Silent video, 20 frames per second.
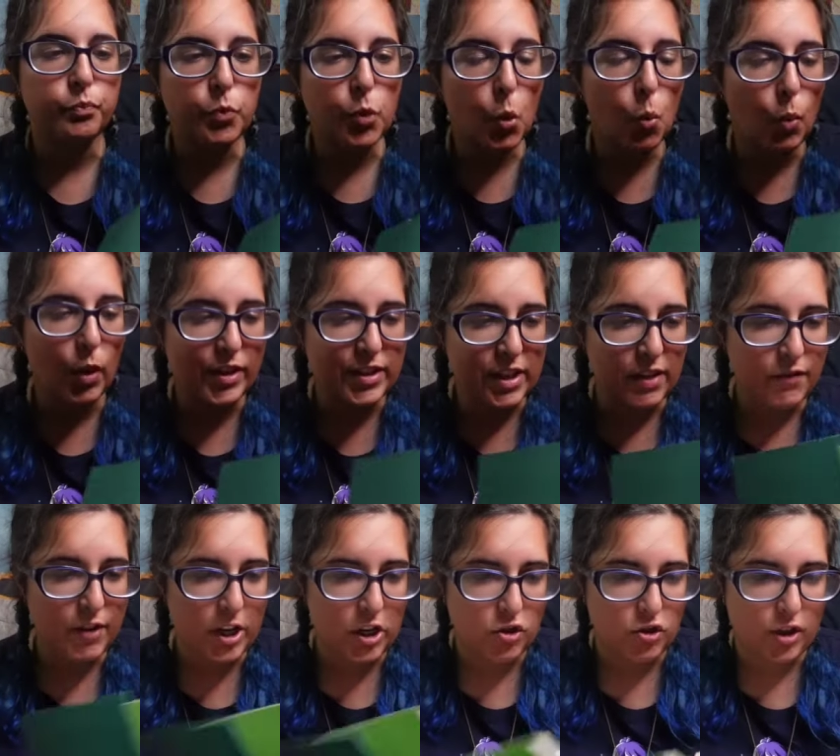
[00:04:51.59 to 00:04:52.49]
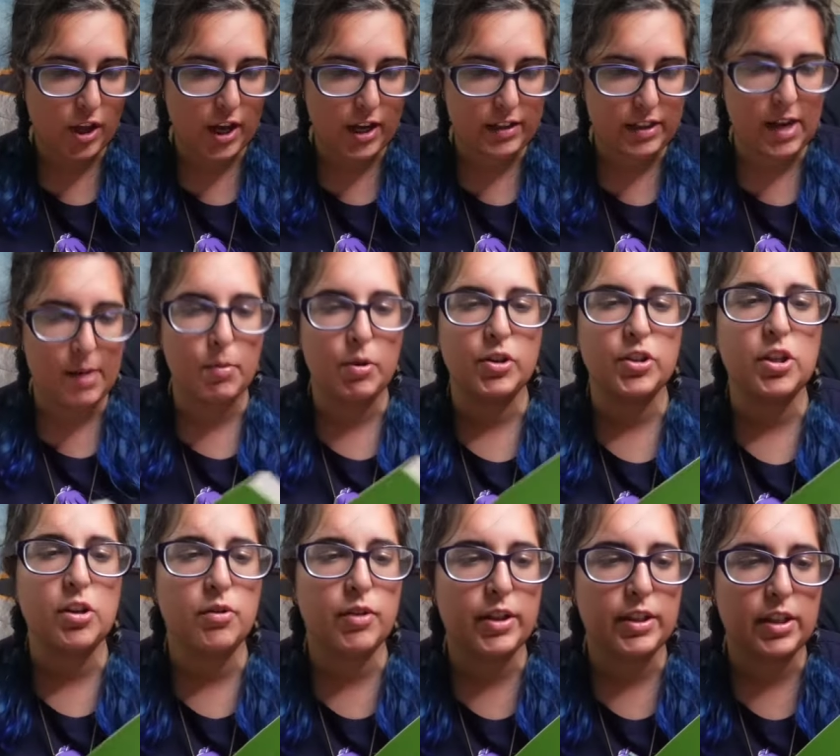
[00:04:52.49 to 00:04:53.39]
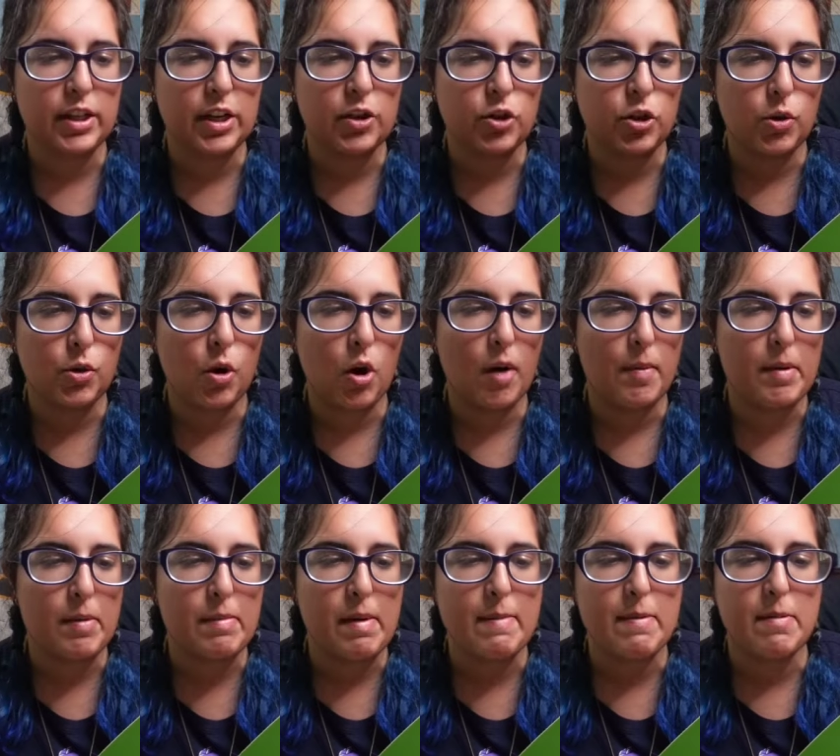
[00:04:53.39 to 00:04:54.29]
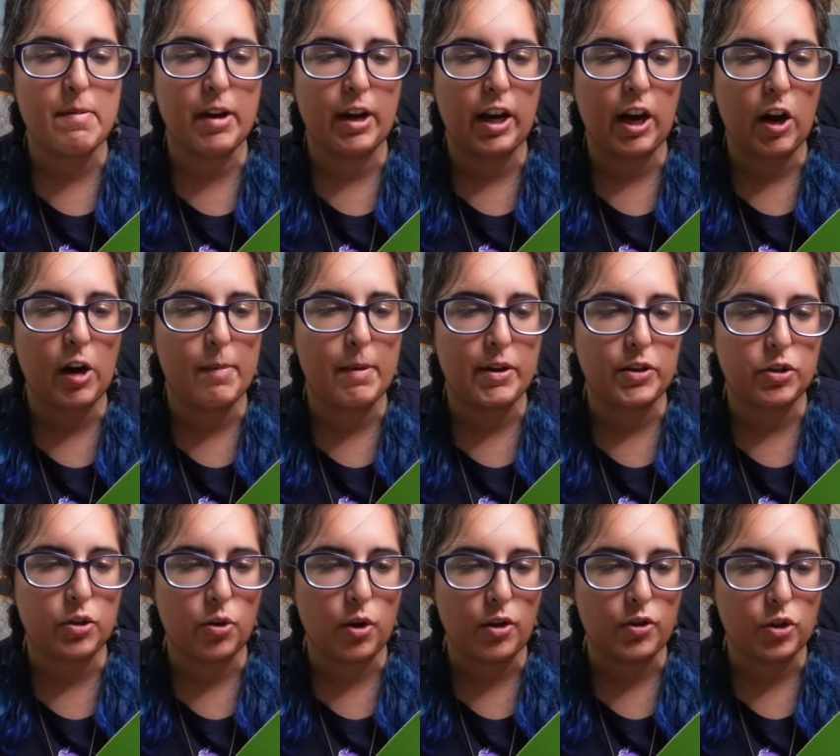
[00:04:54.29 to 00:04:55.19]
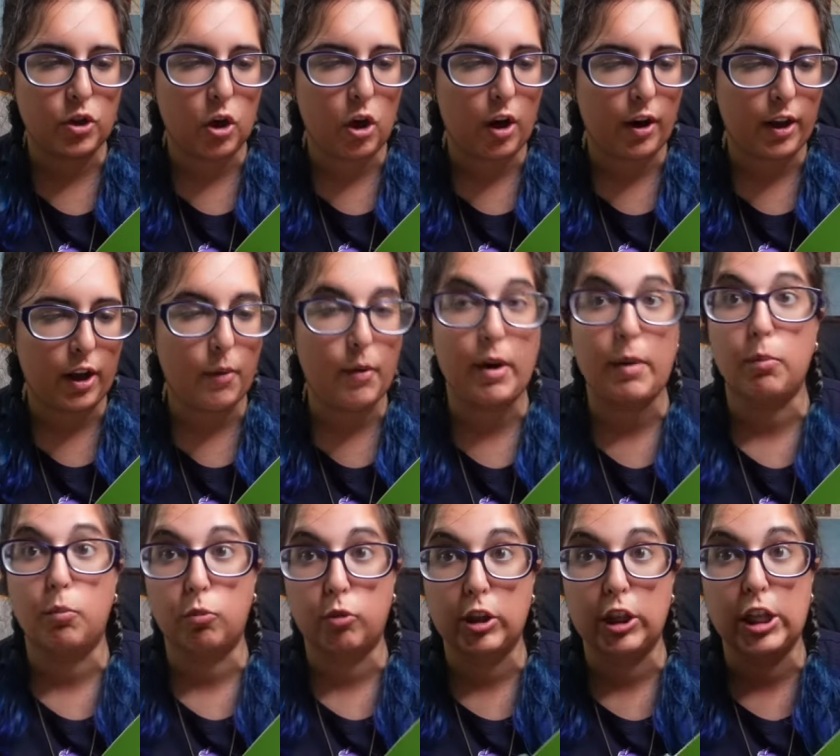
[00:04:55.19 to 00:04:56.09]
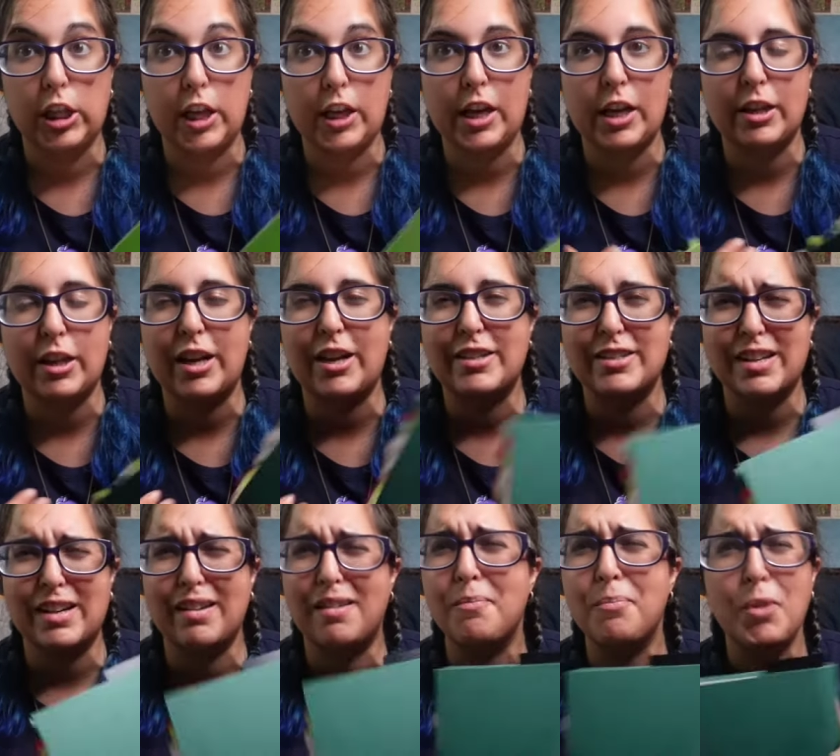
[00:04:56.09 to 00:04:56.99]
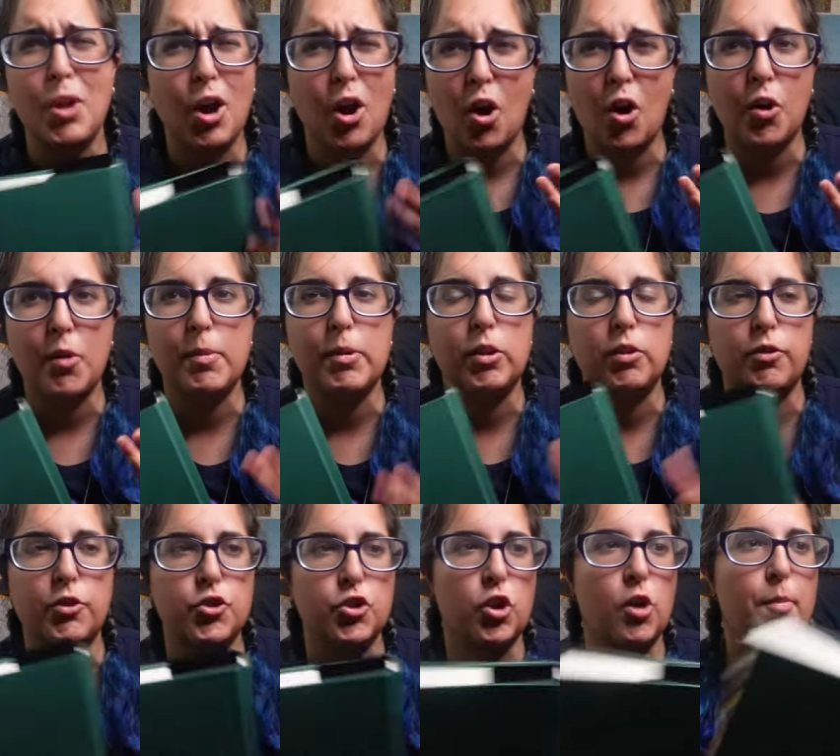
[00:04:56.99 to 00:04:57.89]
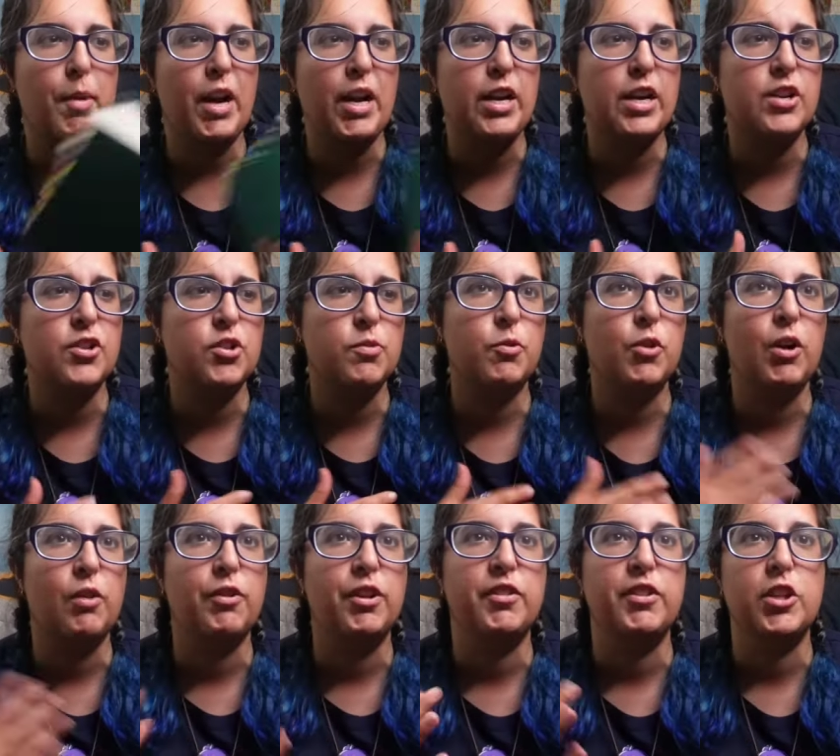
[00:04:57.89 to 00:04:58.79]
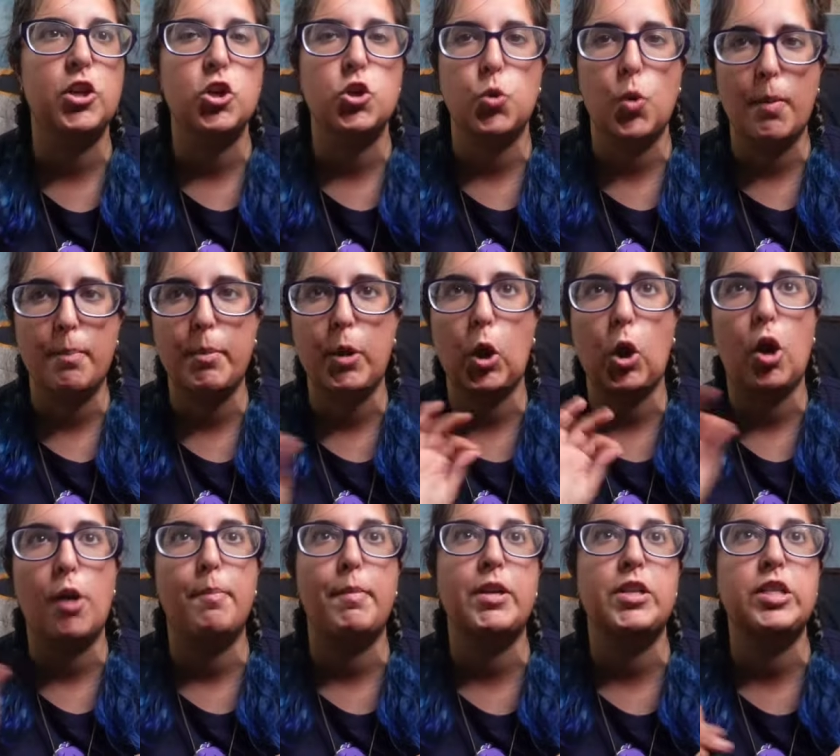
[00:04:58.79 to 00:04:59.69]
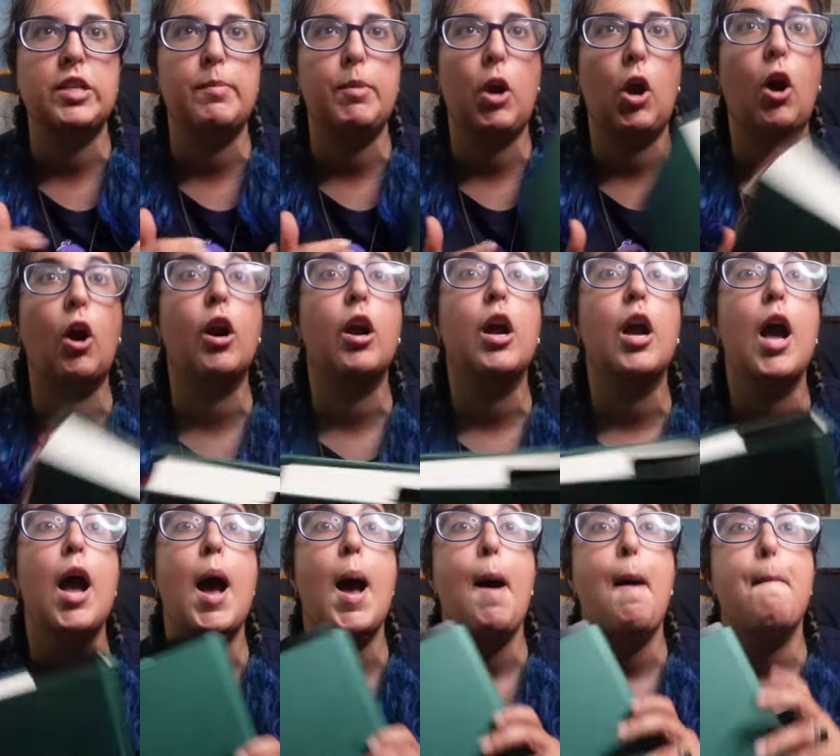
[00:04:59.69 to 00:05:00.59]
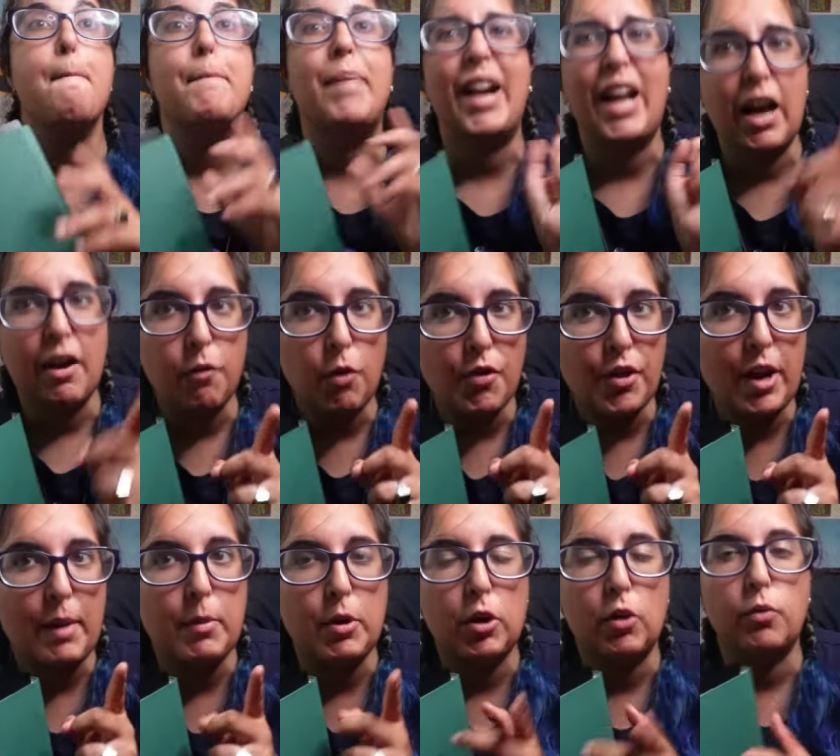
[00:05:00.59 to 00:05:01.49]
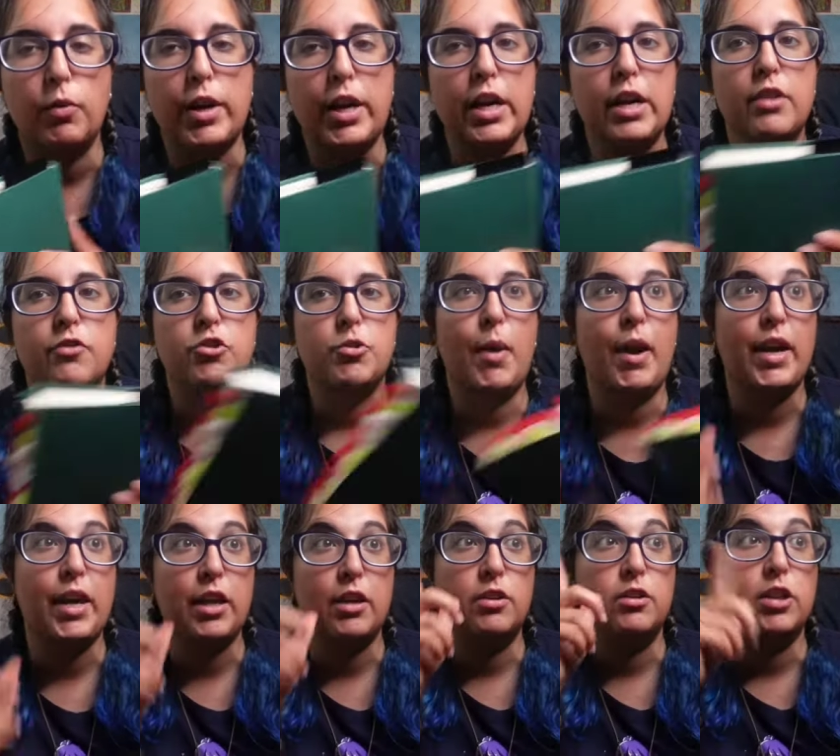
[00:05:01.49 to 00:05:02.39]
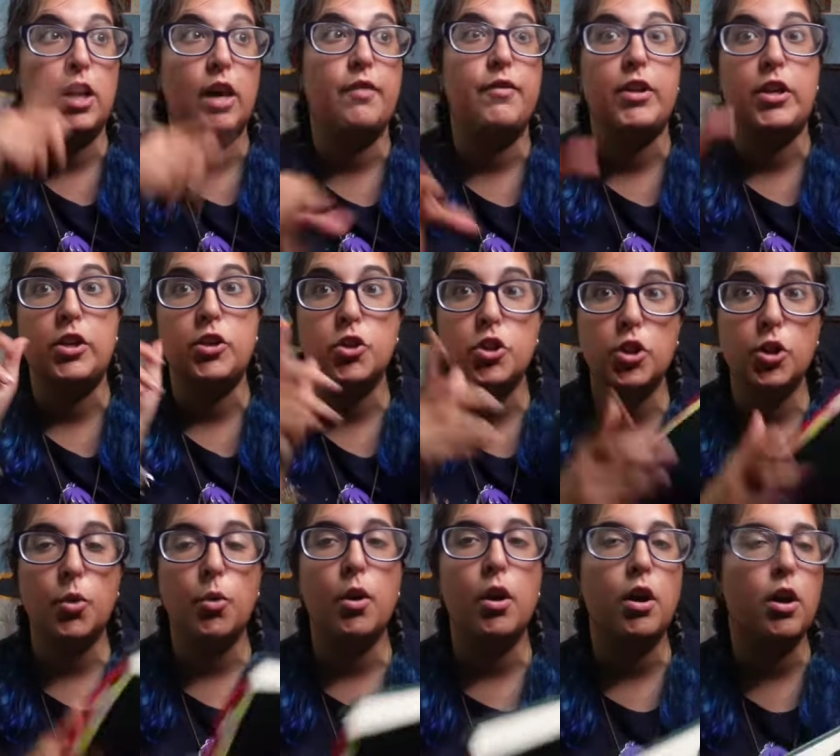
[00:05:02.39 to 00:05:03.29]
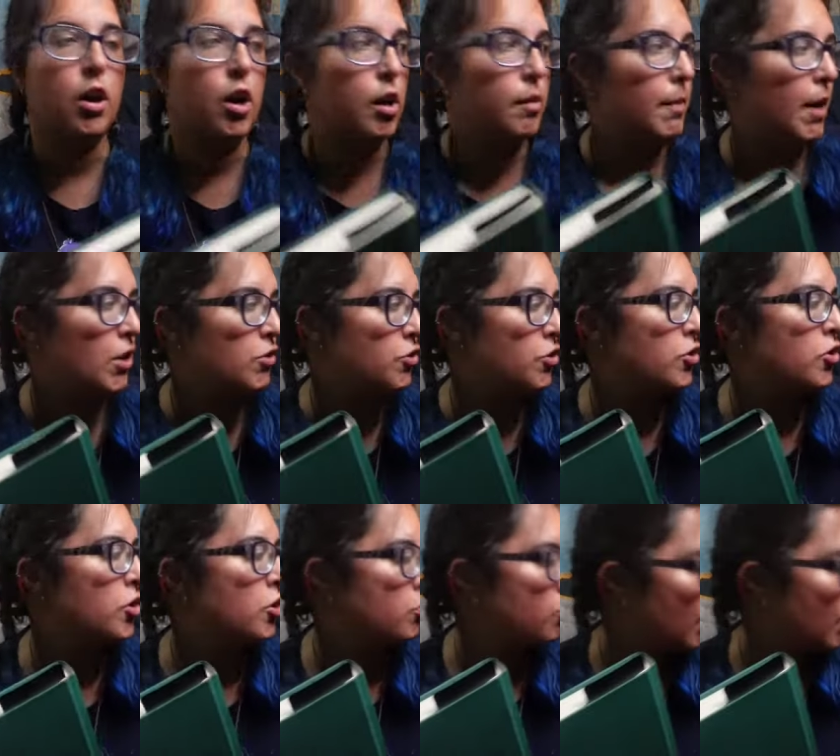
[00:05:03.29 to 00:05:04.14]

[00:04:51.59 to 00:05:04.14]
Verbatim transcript: once I finish this, I'm also listening to Call Me Maybe by Cara Bestone as an audio, and I'm really liking that. It's like a Audible original, but I needed to read a really, really short book on my T B R. But I have one that I'm going to read so I can dive into Her Majesty's